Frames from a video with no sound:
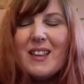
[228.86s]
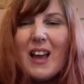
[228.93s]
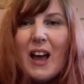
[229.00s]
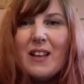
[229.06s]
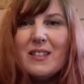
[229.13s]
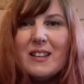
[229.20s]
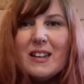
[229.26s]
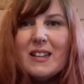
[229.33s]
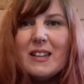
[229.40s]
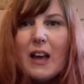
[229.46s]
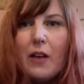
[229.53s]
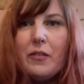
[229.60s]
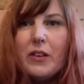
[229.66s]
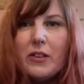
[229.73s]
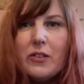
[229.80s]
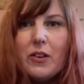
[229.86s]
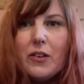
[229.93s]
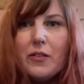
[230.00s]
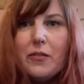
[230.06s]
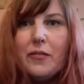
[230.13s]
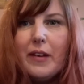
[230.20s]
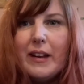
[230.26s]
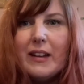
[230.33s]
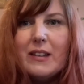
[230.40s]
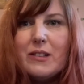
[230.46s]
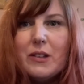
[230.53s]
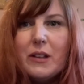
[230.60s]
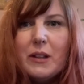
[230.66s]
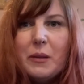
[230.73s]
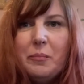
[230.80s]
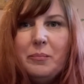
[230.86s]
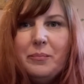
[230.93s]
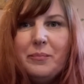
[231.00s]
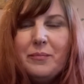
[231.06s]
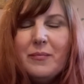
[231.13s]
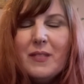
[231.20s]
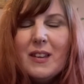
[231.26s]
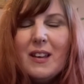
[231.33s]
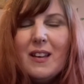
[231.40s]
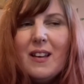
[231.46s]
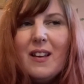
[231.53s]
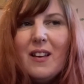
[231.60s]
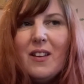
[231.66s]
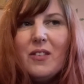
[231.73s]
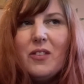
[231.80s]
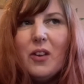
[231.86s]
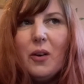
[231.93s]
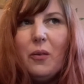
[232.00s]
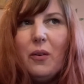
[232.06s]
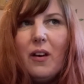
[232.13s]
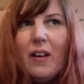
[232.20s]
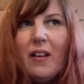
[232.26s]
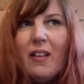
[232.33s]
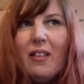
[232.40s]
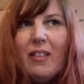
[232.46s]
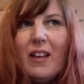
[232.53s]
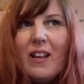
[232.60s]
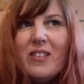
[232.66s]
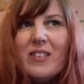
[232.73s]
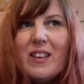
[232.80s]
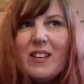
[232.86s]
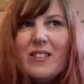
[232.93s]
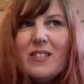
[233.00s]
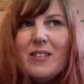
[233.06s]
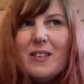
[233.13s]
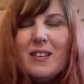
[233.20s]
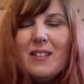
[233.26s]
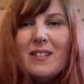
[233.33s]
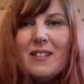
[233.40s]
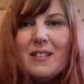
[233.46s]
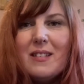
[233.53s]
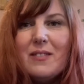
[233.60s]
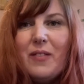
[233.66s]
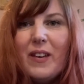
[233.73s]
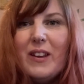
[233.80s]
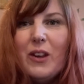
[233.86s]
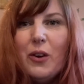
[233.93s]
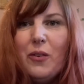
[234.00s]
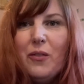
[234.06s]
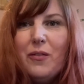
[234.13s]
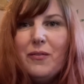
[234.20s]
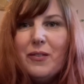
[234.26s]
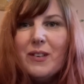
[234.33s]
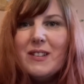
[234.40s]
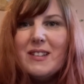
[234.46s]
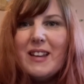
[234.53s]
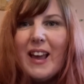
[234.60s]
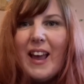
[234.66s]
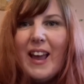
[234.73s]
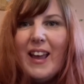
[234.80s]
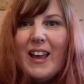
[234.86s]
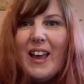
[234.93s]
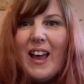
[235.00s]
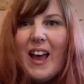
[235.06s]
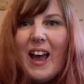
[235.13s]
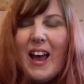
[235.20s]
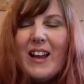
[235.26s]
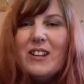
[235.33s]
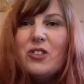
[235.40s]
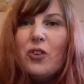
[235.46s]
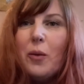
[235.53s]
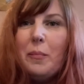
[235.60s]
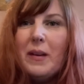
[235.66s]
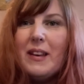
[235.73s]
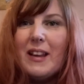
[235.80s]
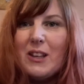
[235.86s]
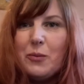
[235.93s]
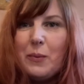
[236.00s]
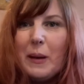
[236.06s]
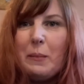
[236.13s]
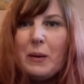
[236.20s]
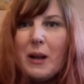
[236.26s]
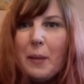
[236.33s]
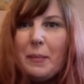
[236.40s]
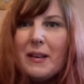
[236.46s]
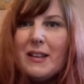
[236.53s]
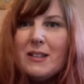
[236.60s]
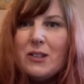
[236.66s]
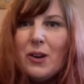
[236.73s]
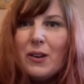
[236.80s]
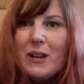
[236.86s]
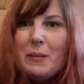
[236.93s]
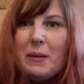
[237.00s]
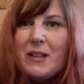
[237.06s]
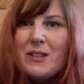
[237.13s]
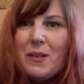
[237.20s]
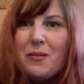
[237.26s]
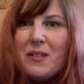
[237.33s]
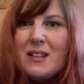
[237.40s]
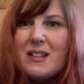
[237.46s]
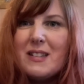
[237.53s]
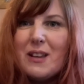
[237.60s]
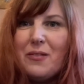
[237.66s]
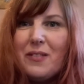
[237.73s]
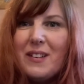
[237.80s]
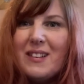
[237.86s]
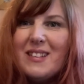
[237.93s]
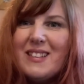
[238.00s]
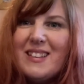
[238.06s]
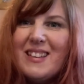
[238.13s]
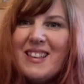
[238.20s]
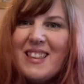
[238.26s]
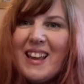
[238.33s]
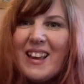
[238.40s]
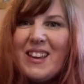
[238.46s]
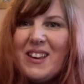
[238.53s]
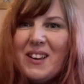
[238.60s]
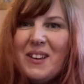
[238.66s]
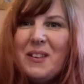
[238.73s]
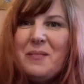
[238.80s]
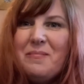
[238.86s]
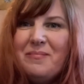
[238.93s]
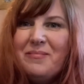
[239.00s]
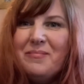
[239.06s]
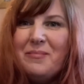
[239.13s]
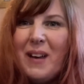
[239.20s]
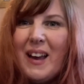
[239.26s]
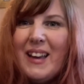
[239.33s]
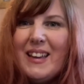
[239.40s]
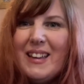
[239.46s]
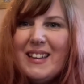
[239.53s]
they need to have a certain feel to them. So that's this video for today, and join me next week when I'll be talking about something different. Thank you. Bye.